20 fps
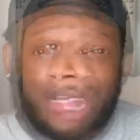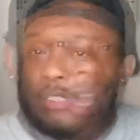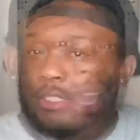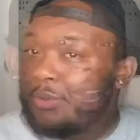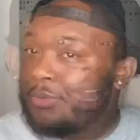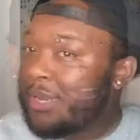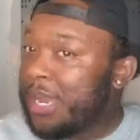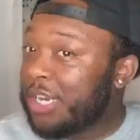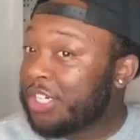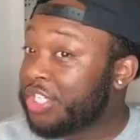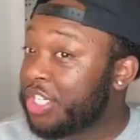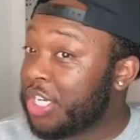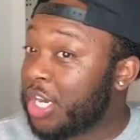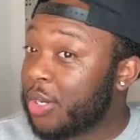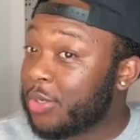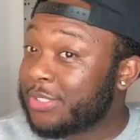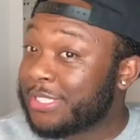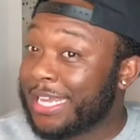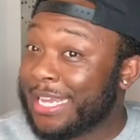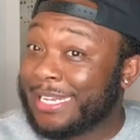So now she
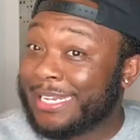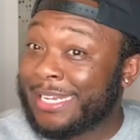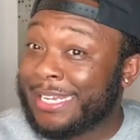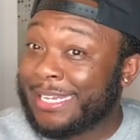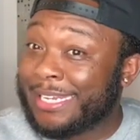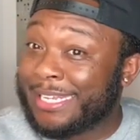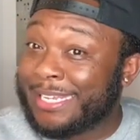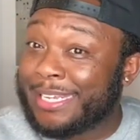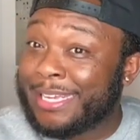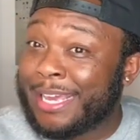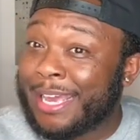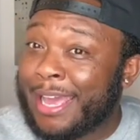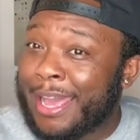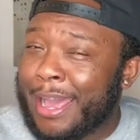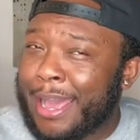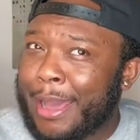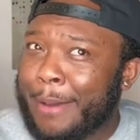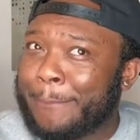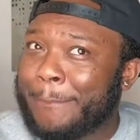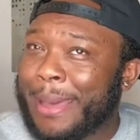goes at Nene
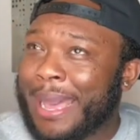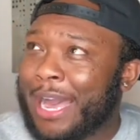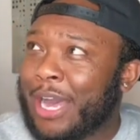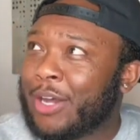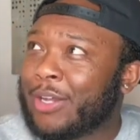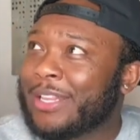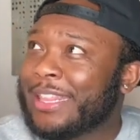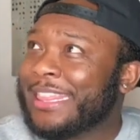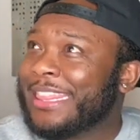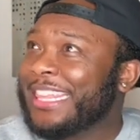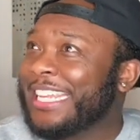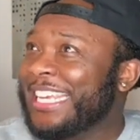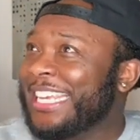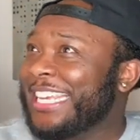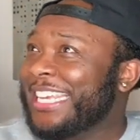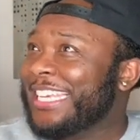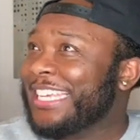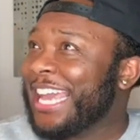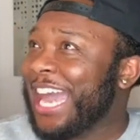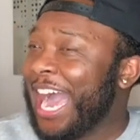about the
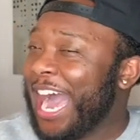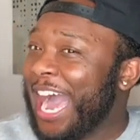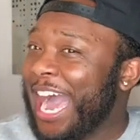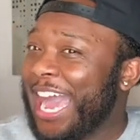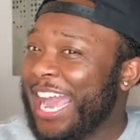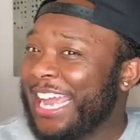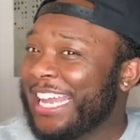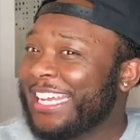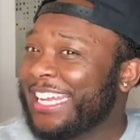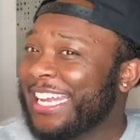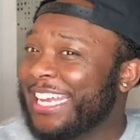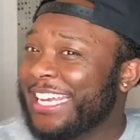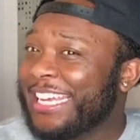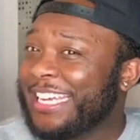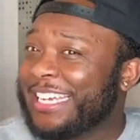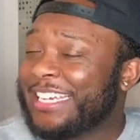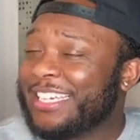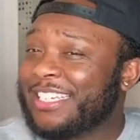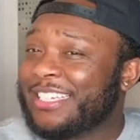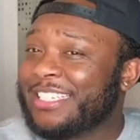guy that